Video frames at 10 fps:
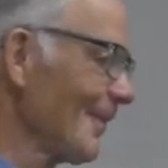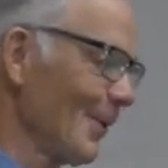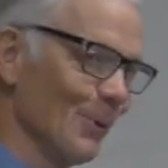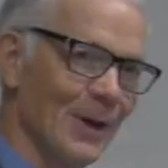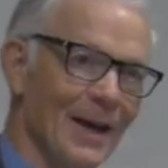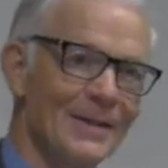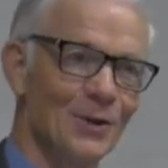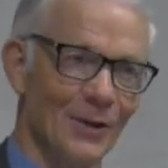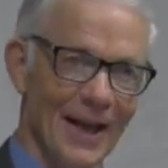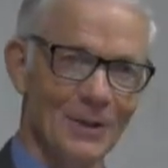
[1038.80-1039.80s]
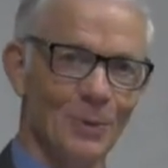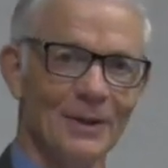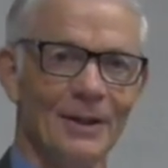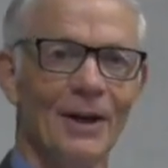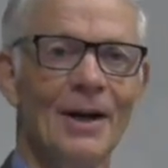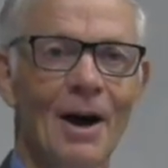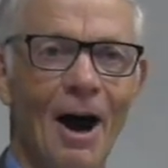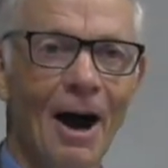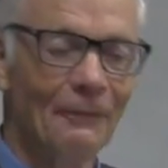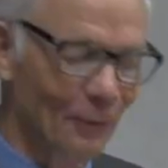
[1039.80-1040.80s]
Okay, and so that's what the
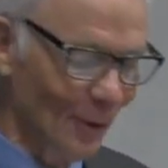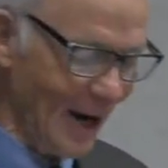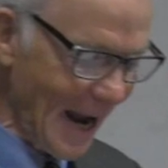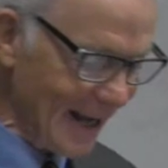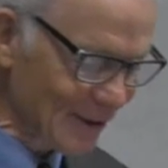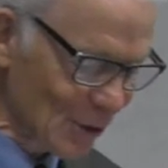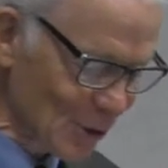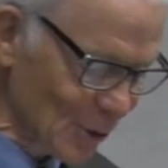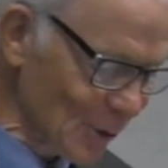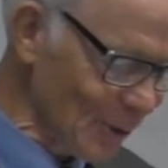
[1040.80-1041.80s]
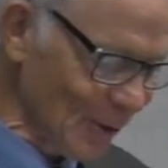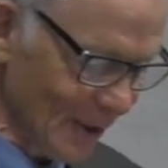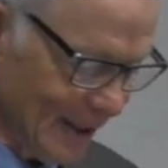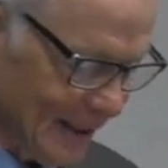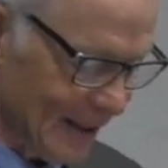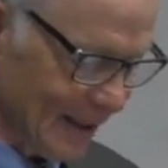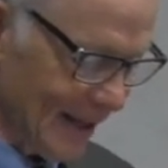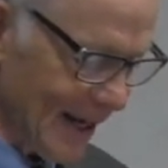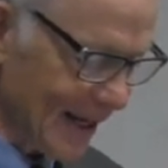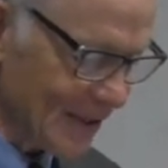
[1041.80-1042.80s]
offerer had to do,
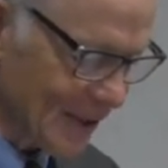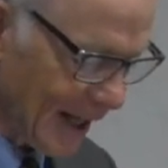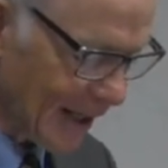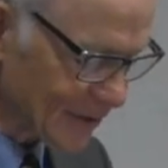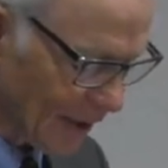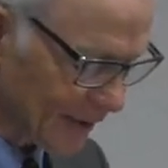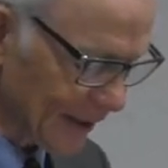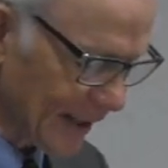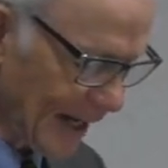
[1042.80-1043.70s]
laying his hands onto the